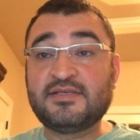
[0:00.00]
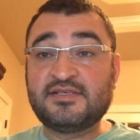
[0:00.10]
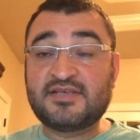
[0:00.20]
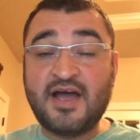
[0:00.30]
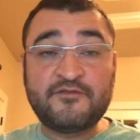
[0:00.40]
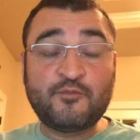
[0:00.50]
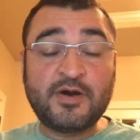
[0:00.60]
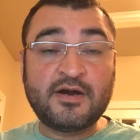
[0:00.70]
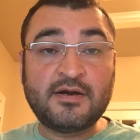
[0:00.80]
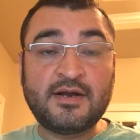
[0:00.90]

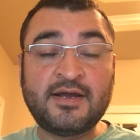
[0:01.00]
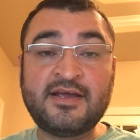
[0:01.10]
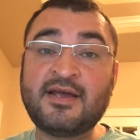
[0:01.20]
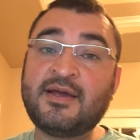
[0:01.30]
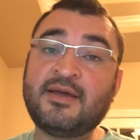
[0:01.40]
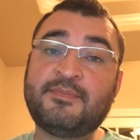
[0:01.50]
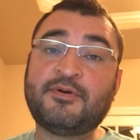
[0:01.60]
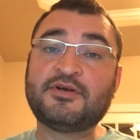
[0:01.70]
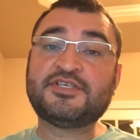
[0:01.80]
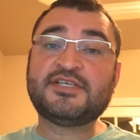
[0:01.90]
Software, I
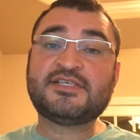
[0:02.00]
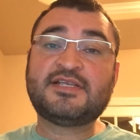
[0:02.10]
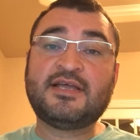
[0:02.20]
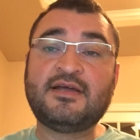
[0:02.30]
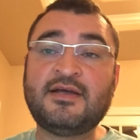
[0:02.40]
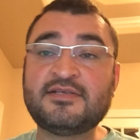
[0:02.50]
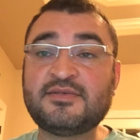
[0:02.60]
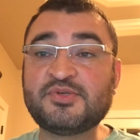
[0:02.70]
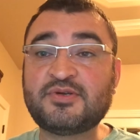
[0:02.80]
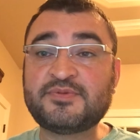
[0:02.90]
purchased a
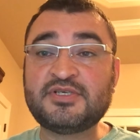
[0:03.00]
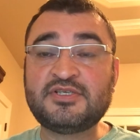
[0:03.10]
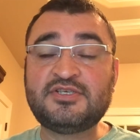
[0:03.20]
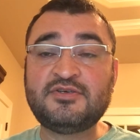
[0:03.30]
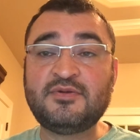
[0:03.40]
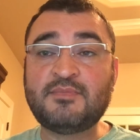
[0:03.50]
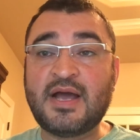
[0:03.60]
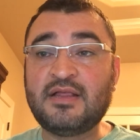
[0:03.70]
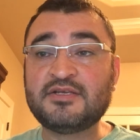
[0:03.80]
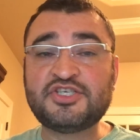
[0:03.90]
subscription to
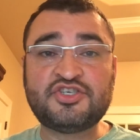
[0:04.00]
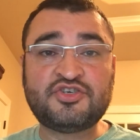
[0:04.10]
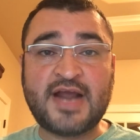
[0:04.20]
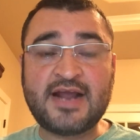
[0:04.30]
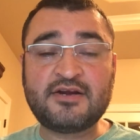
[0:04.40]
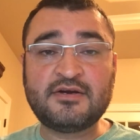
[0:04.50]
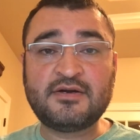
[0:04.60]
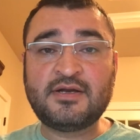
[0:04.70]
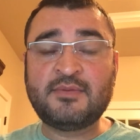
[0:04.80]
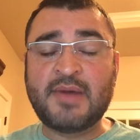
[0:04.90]
Mileage
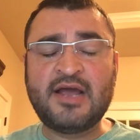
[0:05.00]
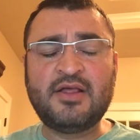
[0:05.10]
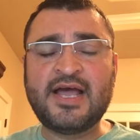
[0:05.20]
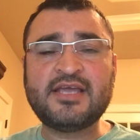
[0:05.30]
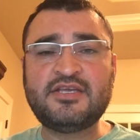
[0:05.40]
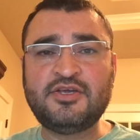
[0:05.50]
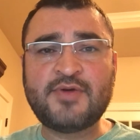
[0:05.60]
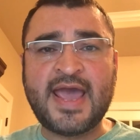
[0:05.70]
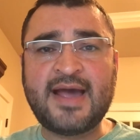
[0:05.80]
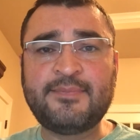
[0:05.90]
Tracker, a Mile
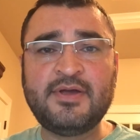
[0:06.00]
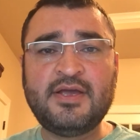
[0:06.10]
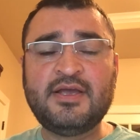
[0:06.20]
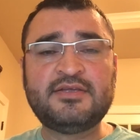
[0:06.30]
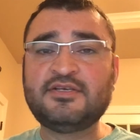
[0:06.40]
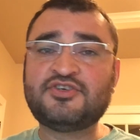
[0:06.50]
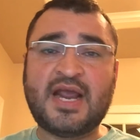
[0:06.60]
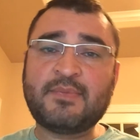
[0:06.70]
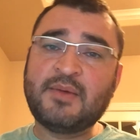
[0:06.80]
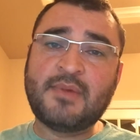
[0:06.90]
IQ app, to
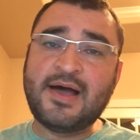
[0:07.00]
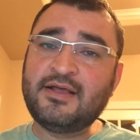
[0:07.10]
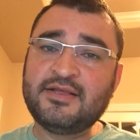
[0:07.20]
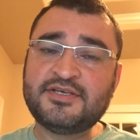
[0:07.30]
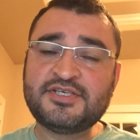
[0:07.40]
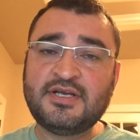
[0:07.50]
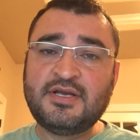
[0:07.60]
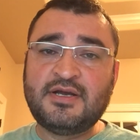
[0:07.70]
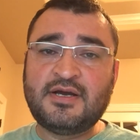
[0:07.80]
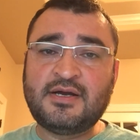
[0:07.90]
track my mileage
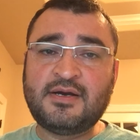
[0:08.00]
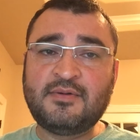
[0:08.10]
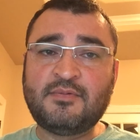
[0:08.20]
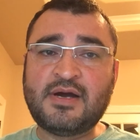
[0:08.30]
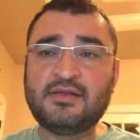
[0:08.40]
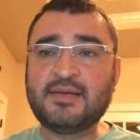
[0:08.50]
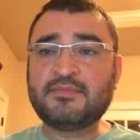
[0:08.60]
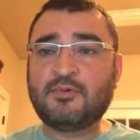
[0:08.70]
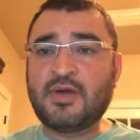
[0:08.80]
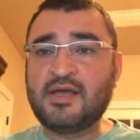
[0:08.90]
while
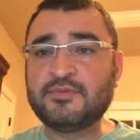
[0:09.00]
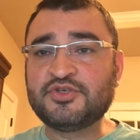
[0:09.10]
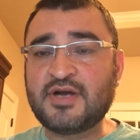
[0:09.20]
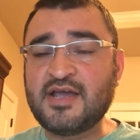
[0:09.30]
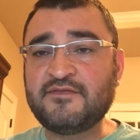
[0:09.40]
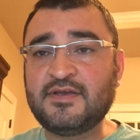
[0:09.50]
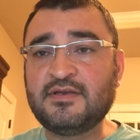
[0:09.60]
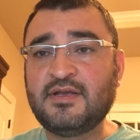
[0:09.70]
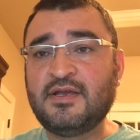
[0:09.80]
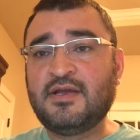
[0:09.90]
I'm
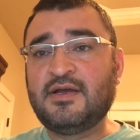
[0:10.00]
driving.